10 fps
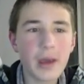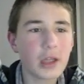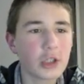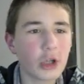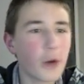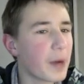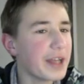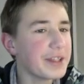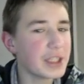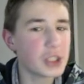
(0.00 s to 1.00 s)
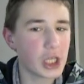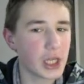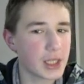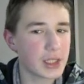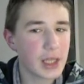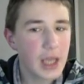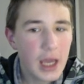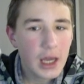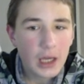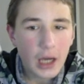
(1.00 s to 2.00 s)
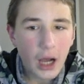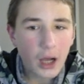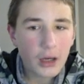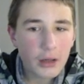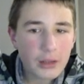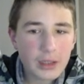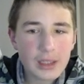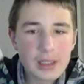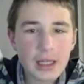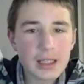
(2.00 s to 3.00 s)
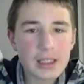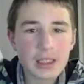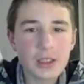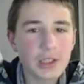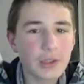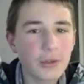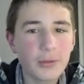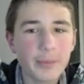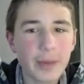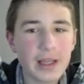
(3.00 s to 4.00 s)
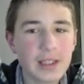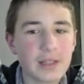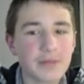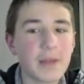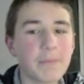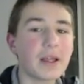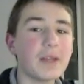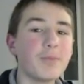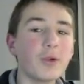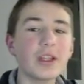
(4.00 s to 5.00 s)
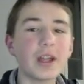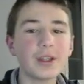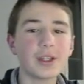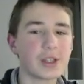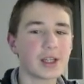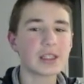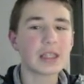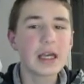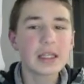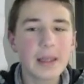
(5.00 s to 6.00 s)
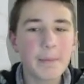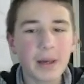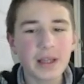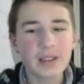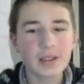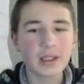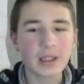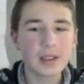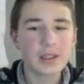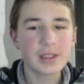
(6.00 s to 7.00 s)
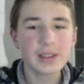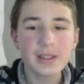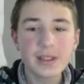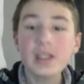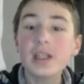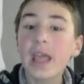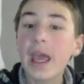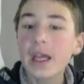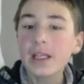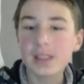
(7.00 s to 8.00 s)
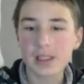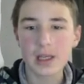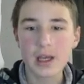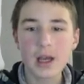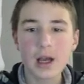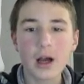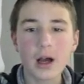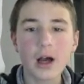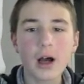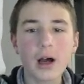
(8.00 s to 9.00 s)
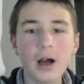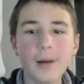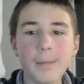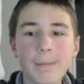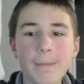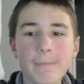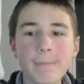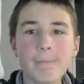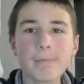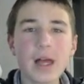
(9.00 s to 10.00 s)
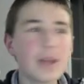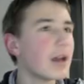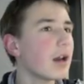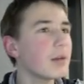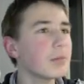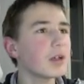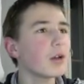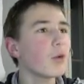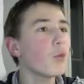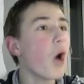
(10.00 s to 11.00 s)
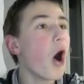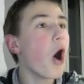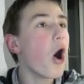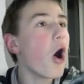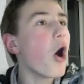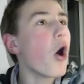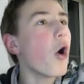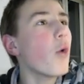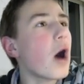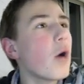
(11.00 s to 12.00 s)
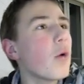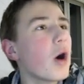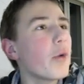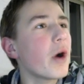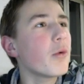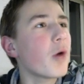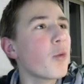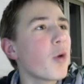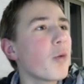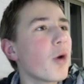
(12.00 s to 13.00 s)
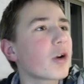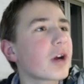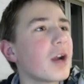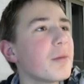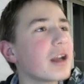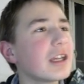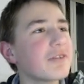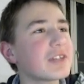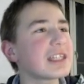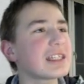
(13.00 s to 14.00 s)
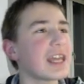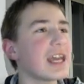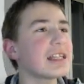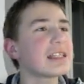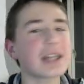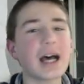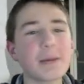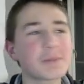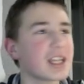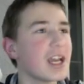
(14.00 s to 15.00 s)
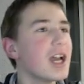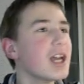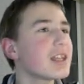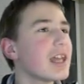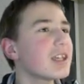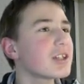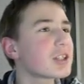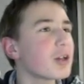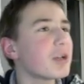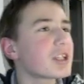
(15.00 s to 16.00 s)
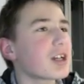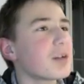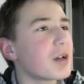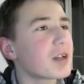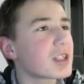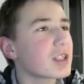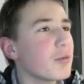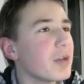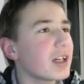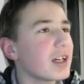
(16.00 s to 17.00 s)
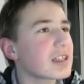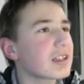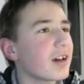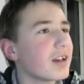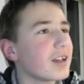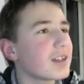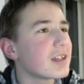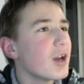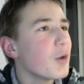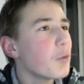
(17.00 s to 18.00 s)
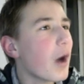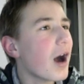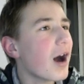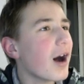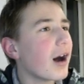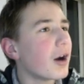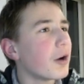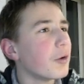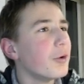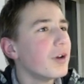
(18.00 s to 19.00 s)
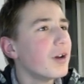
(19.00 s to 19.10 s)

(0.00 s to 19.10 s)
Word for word: top anti-chess. These guys are so passive. They're playing bullet anti-chess, 10% against Sirkex. And I'm gonna whoa! Karmar gifted 10 subs. Thank you so much, Karmar. So many guys got it. Wow.